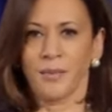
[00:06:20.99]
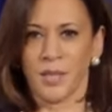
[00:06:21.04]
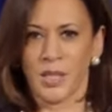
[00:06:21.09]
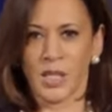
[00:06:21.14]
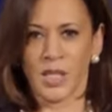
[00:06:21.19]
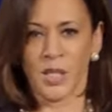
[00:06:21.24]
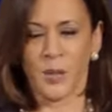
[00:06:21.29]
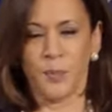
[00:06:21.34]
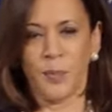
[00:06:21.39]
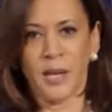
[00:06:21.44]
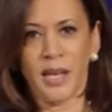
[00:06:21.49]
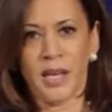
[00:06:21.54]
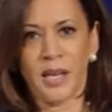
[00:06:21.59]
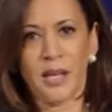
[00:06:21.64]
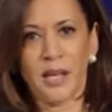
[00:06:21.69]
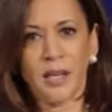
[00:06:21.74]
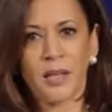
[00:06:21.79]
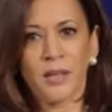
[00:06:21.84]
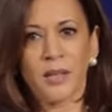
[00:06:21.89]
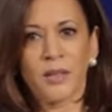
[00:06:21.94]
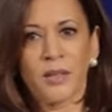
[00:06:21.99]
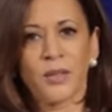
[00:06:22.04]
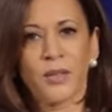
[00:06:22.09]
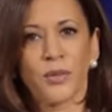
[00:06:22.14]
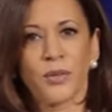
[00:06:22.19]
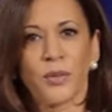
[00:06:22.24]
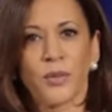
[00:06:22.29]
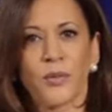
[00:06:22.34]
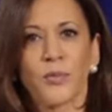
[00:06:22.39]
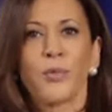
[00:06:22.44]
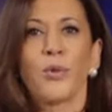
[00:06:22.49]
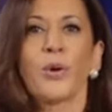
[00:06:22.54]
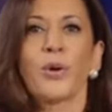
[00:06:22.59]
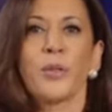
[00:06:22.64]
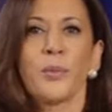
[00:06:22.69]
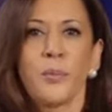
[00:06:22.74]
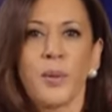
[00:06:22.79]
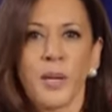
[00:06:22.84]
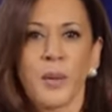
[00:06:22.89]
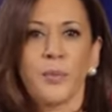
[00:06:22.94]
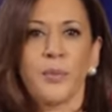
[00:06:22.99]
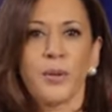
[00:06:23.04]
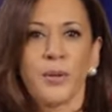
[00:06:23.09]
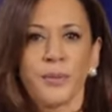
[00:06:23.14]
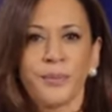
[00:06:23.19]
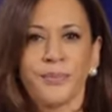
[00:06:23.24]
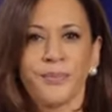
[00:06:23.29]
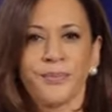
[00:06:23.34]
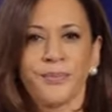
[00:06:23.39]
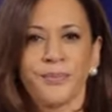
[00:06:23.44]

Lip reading: to speak for the people.